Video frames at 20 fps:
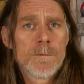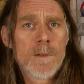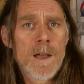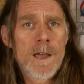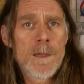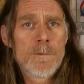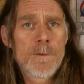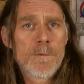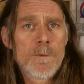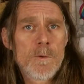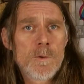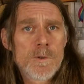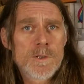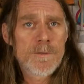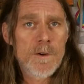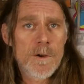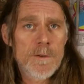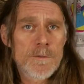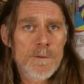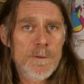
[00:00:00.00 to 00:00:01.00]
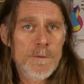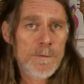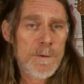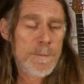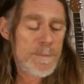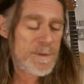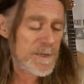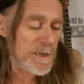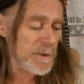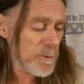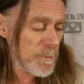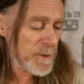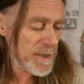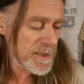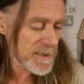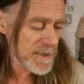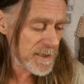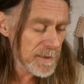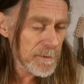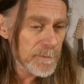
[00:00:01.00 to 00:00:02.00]
Aim for 45 to 50%
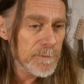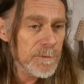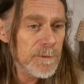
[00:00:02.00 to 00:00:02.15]
humidity.